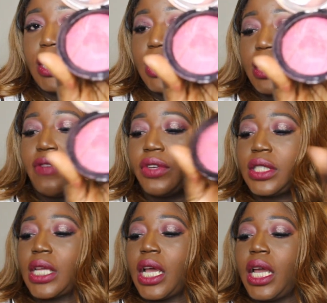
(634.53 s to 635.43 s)
this several
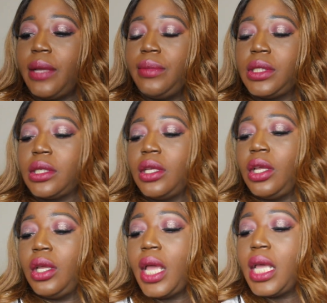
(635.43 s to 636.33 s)
times.
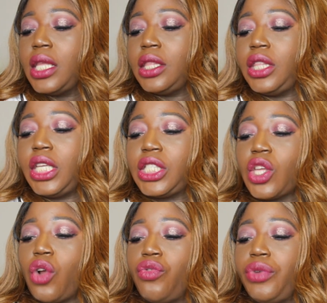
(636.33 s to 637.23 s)

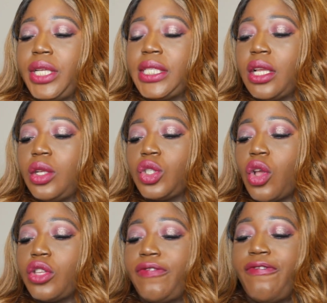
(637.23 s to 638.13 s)
This retails
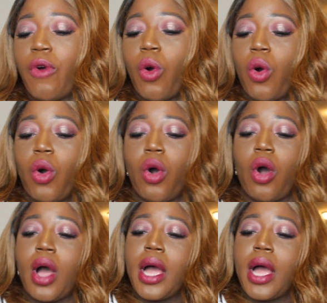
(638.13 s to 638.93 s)
for